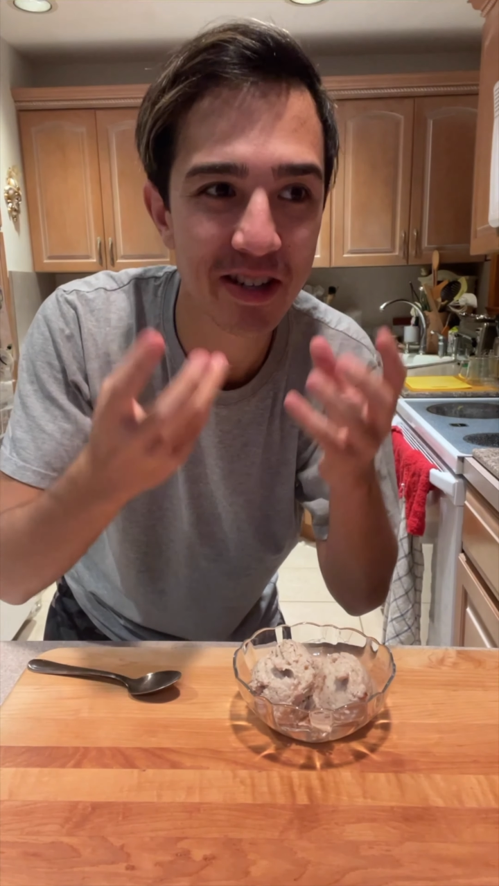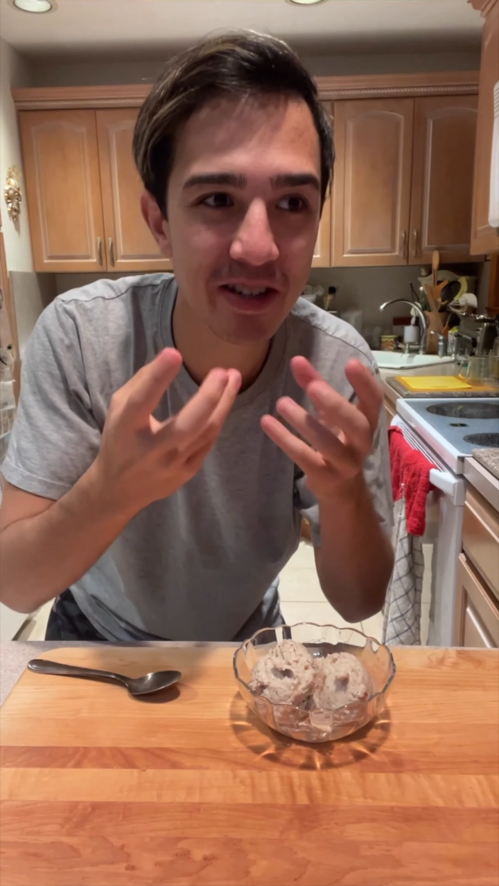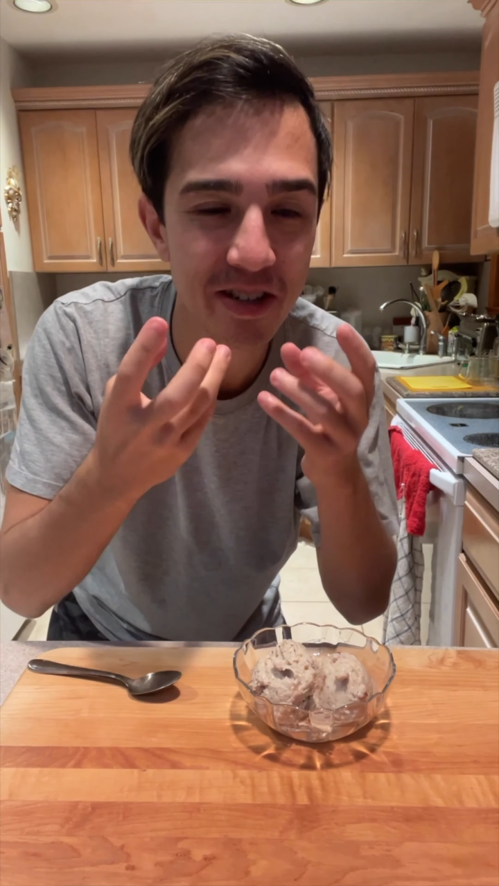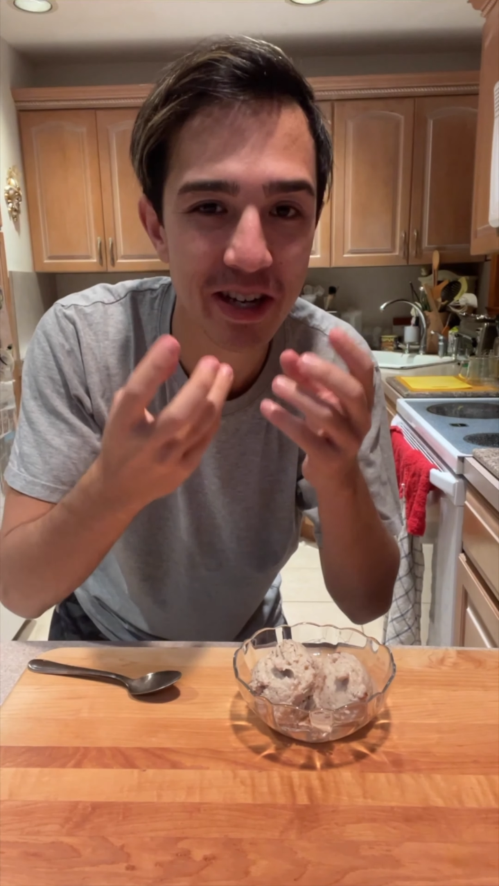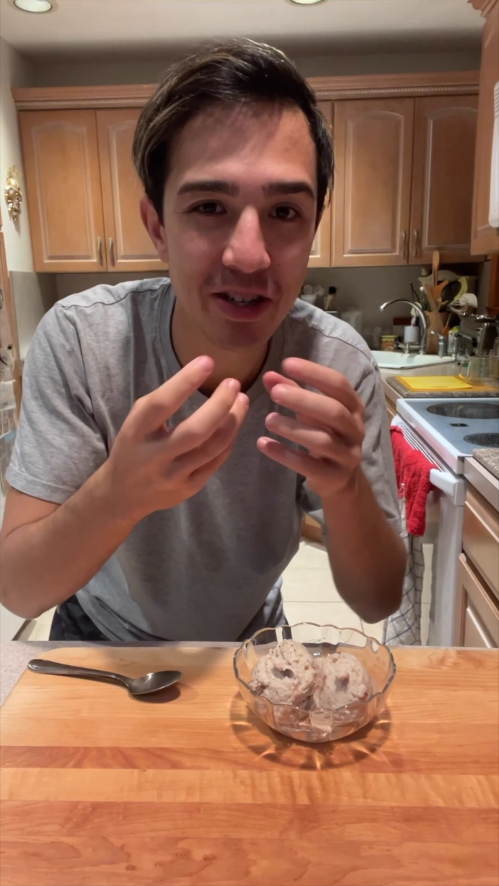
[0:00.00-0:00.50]

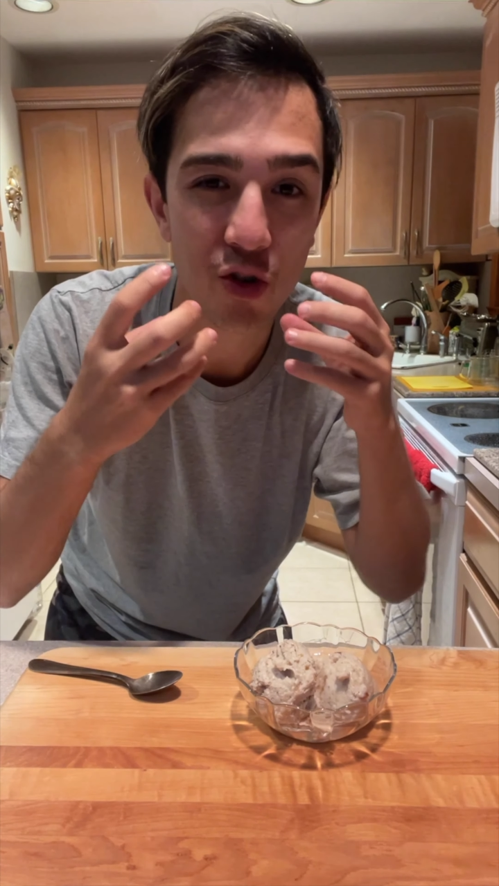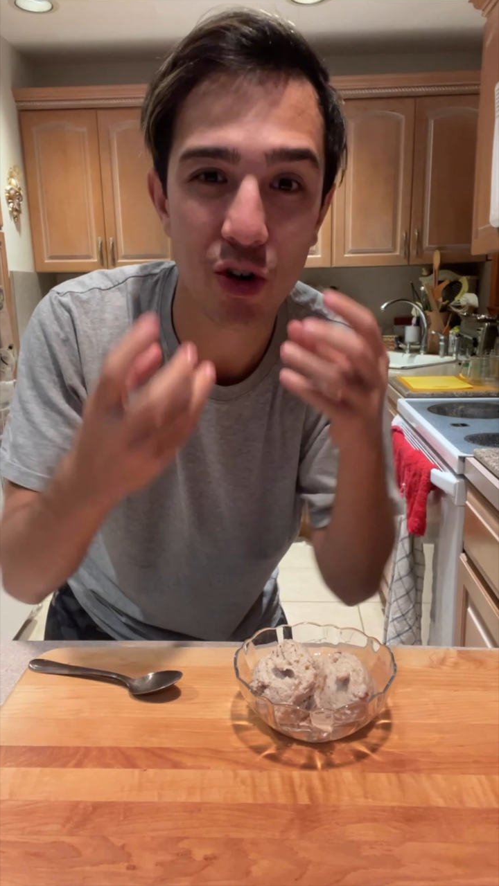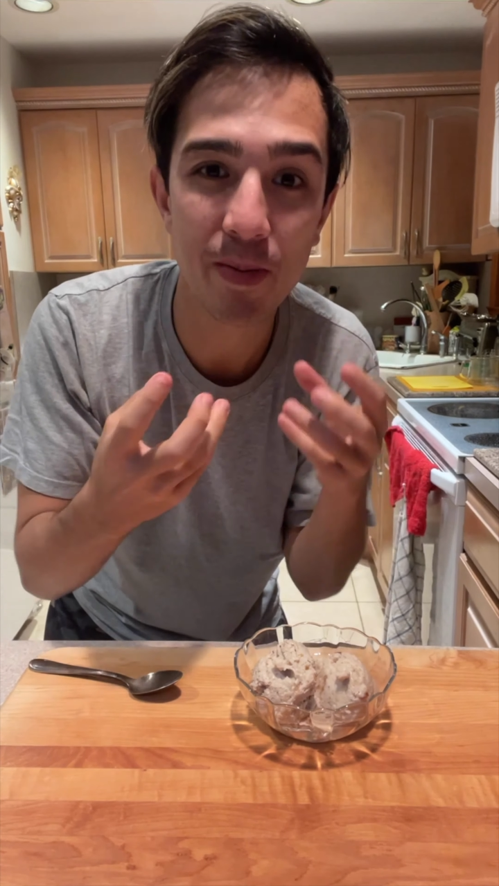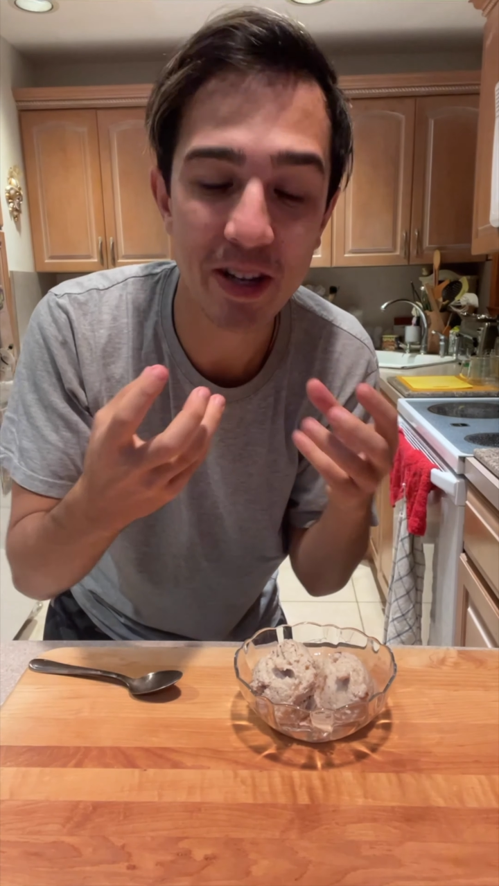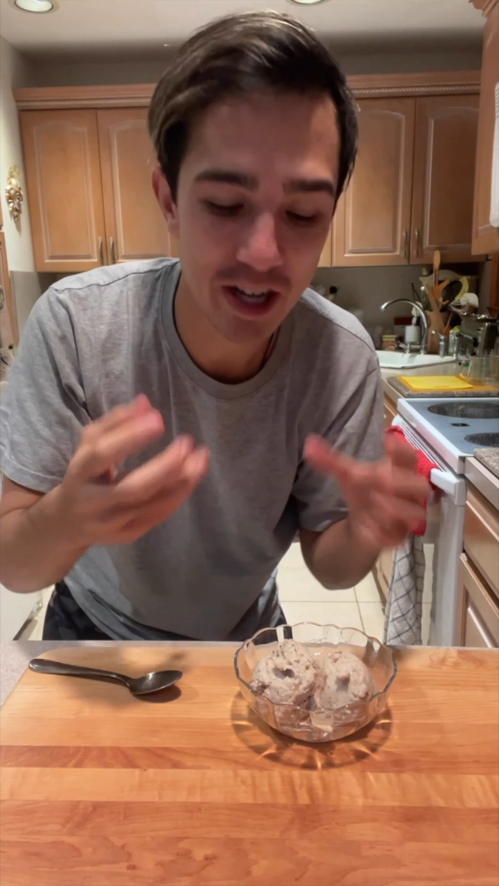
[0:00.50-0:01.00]
this nice
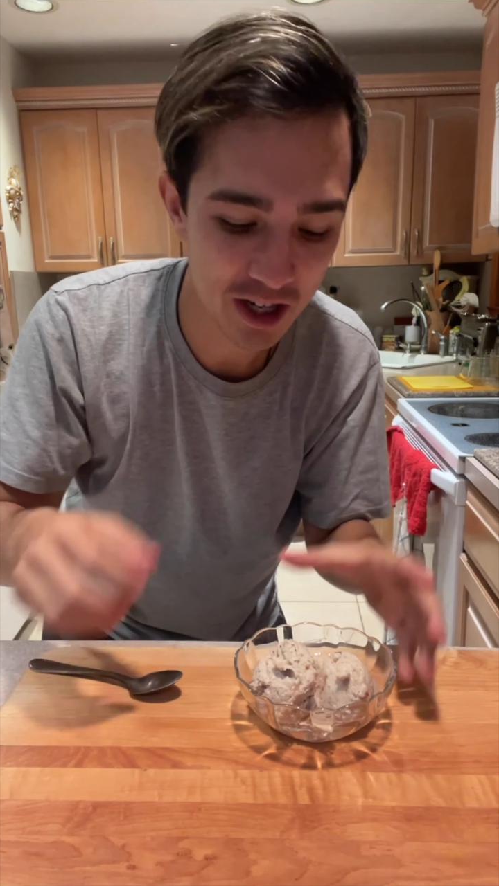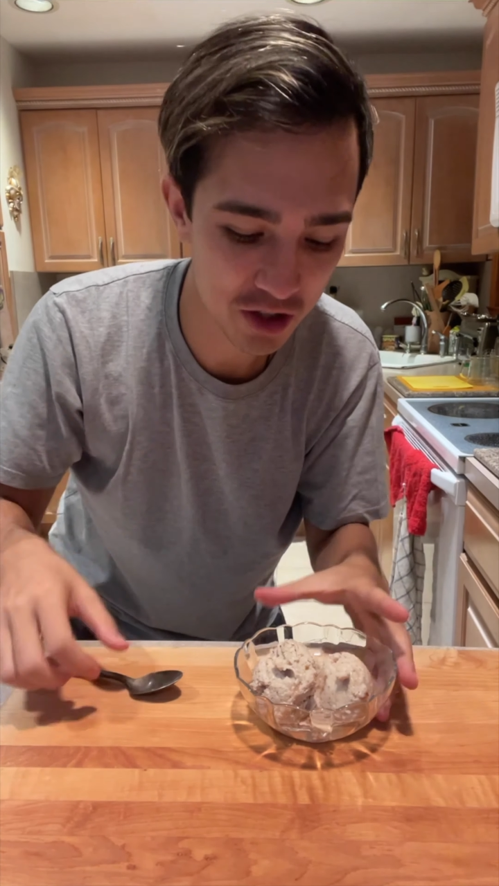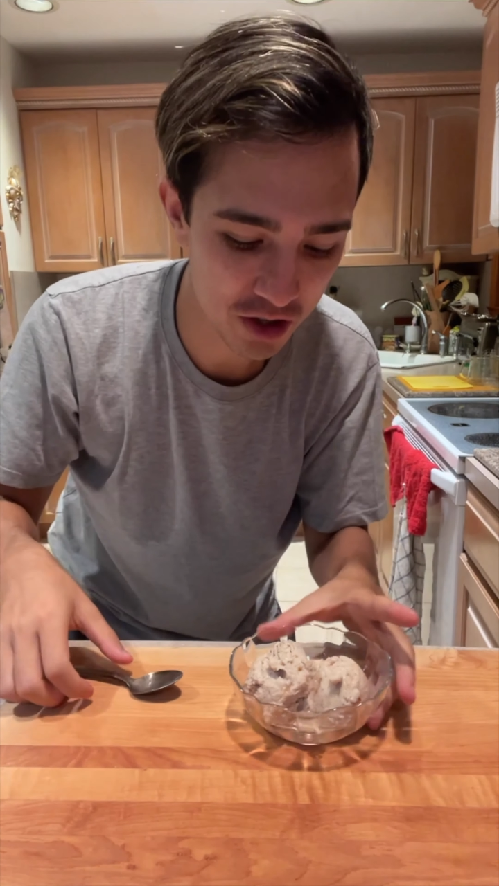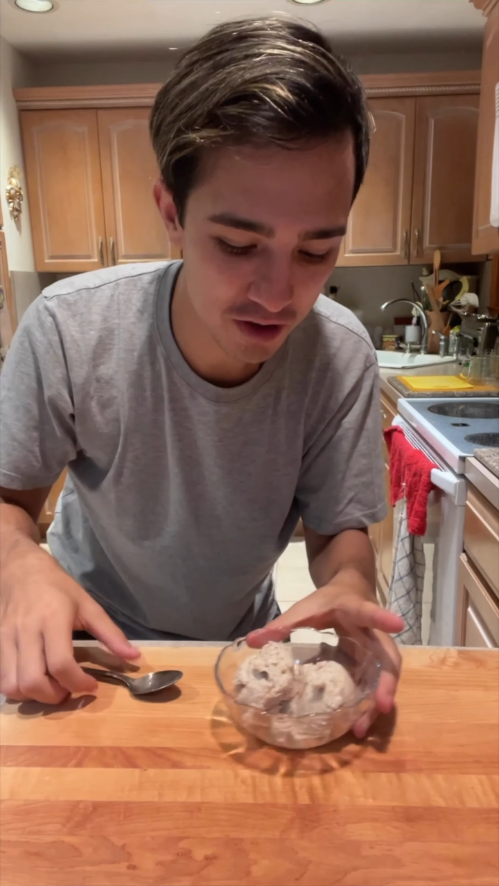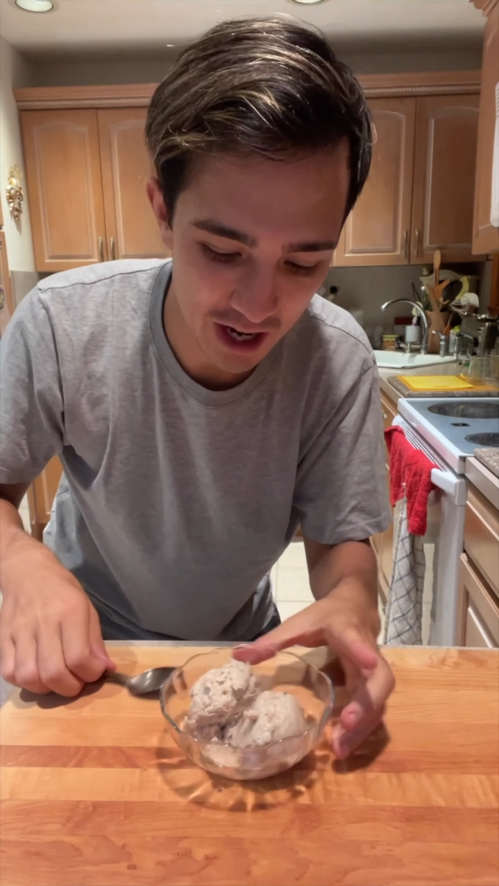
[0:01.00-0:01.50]
creamy texture